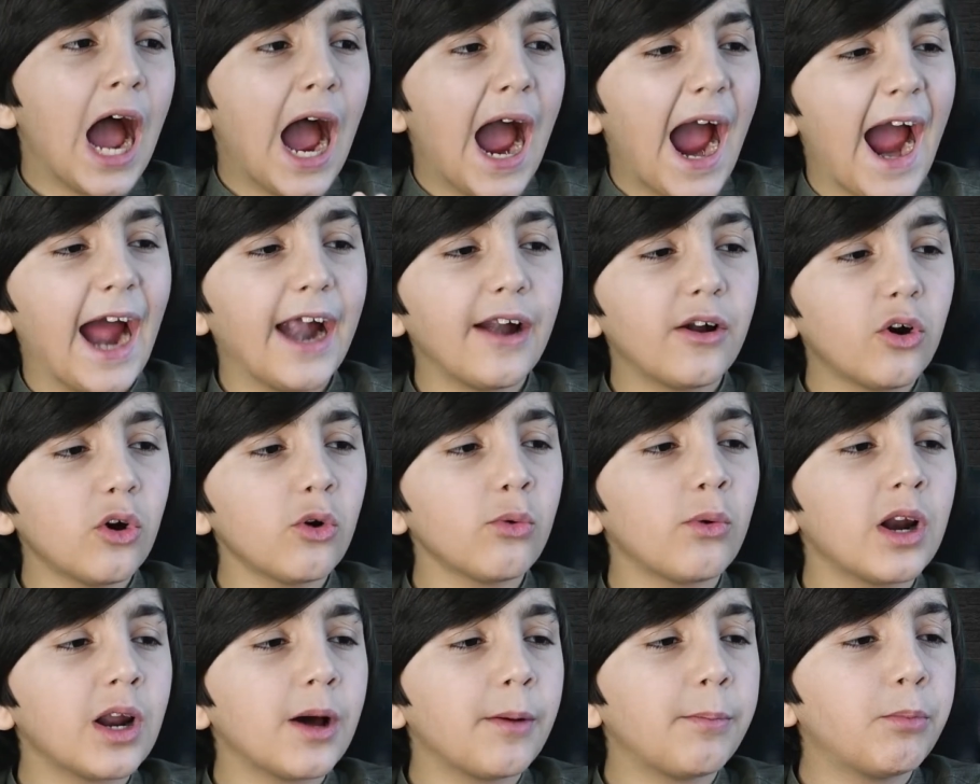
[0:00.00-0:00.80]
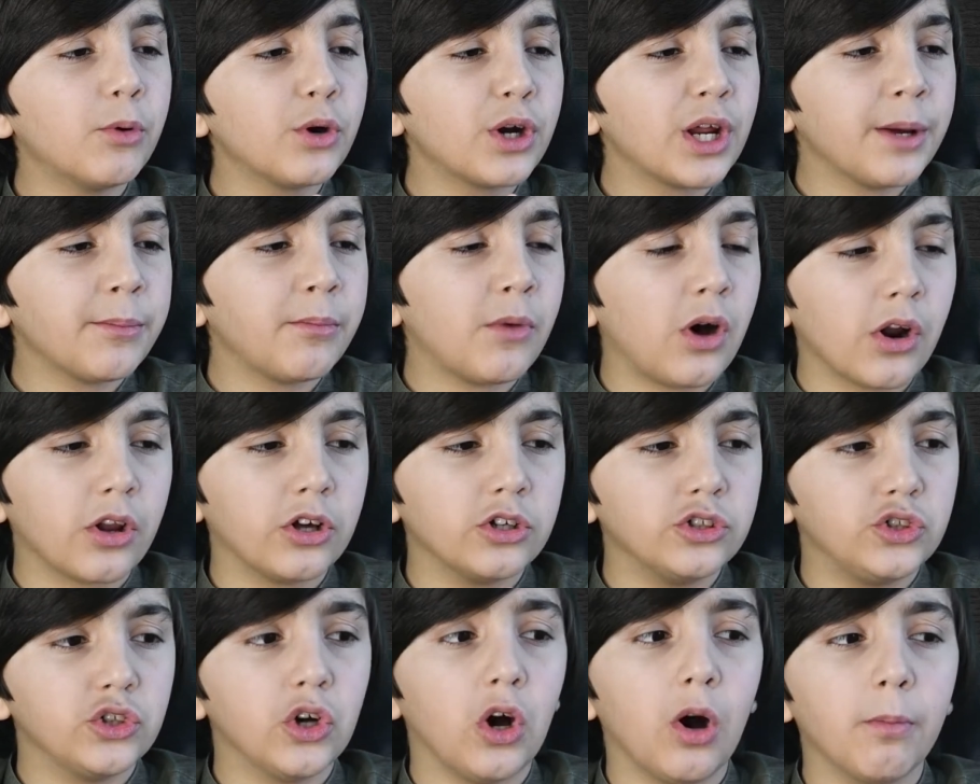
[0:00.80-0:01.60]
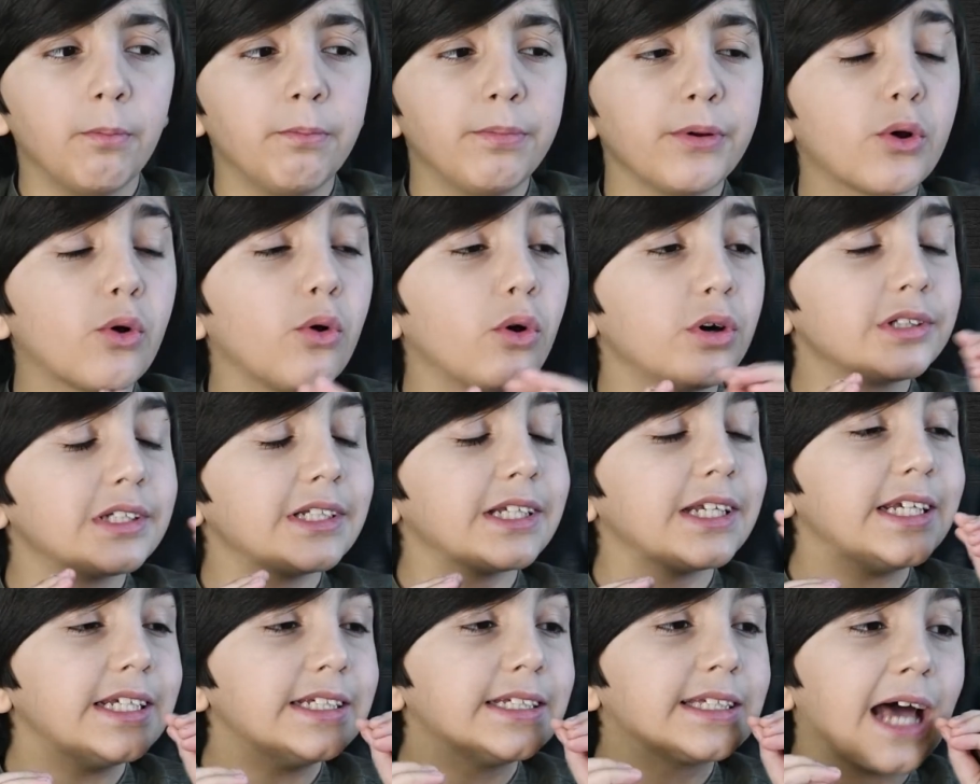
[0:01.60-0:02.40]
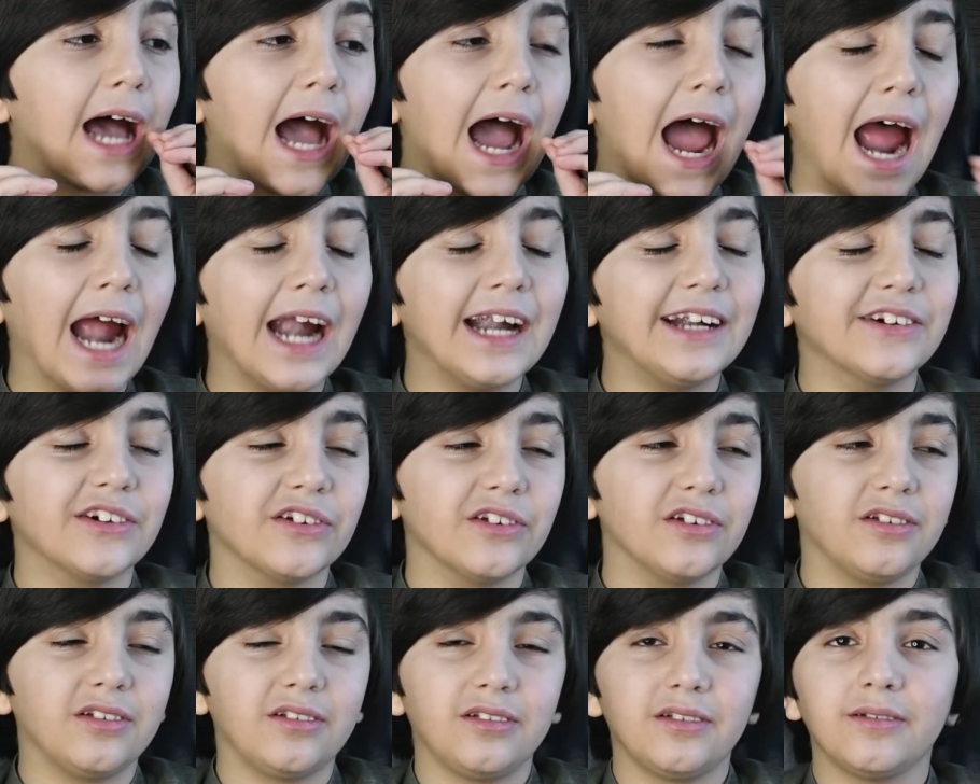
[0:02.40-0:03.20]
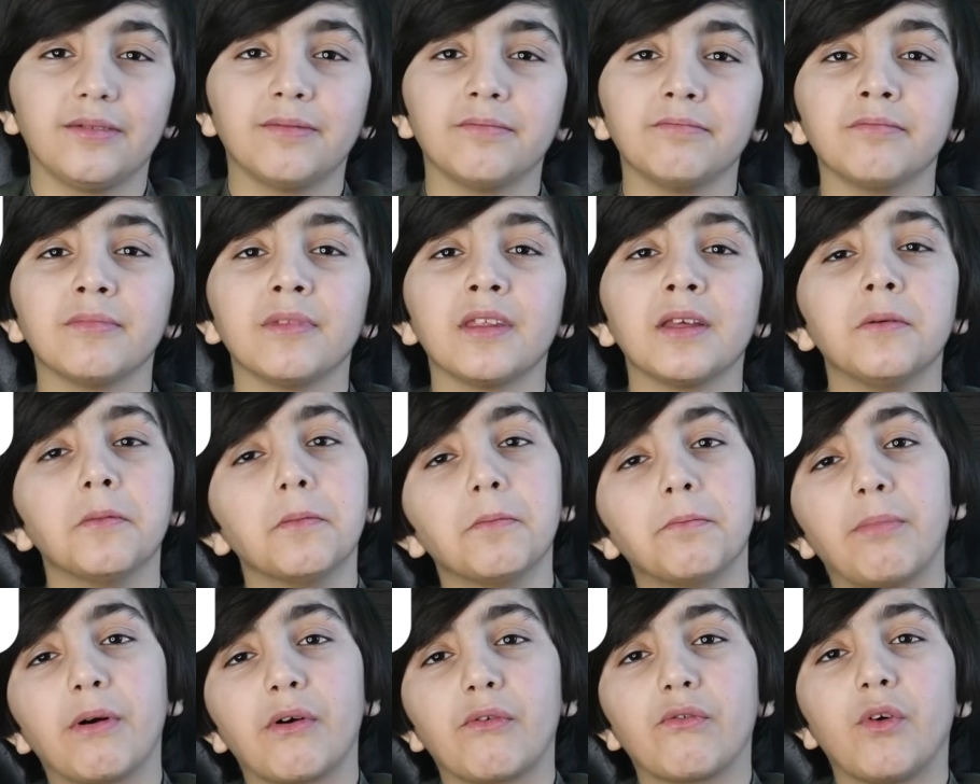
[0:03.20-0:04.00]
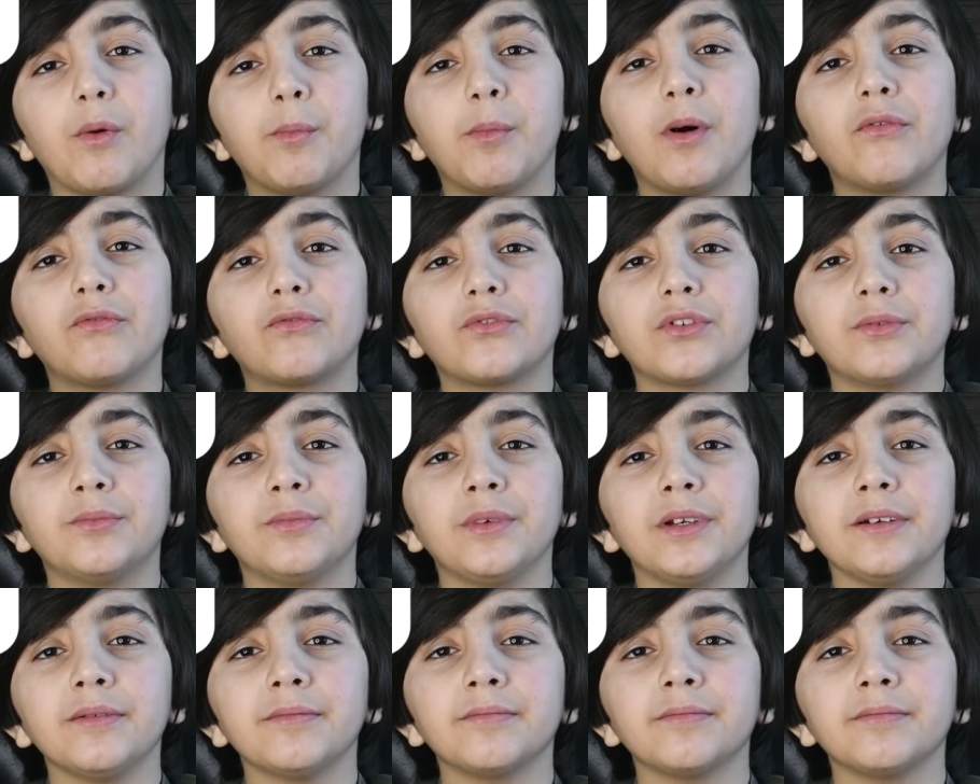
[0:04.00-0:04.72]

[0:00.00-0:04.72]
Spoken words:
I don't want to put him on a job because he's idle. Perform after me.